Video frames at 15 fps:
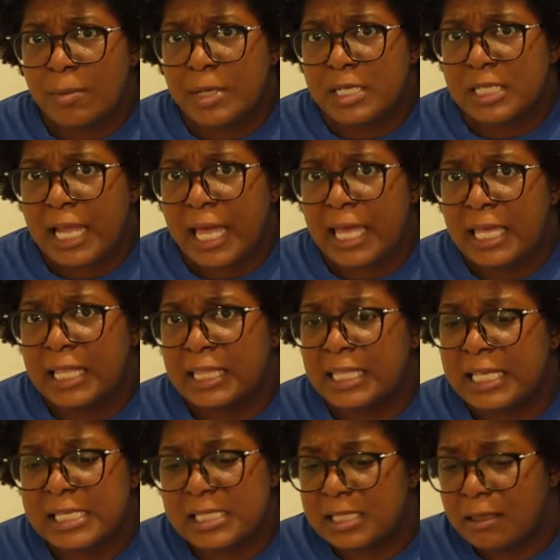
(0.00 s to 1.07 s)
bitch, like
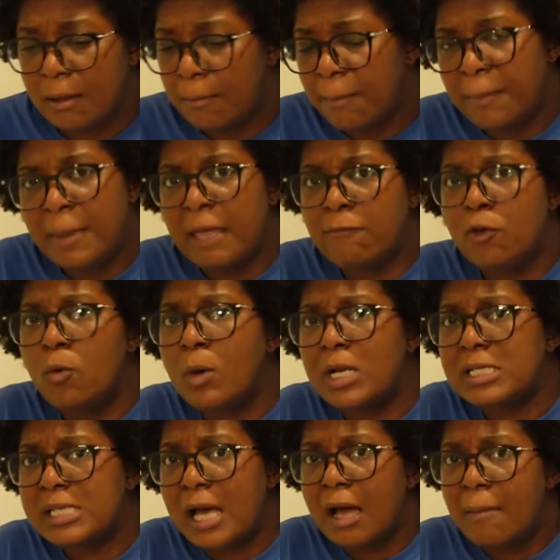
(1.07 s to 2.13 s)
this, you
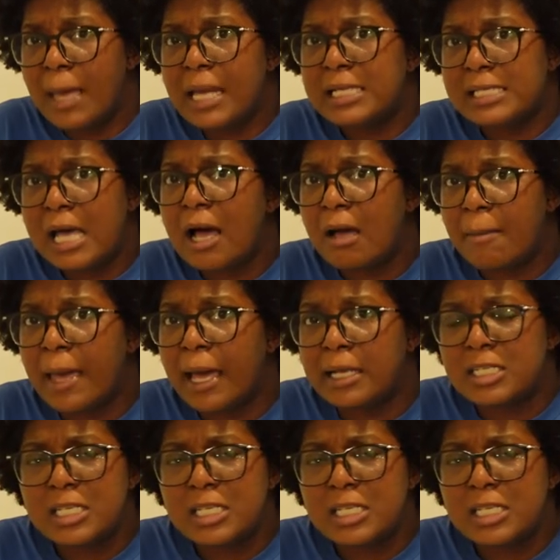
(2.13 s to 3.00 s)
want to talk about it, talk about it.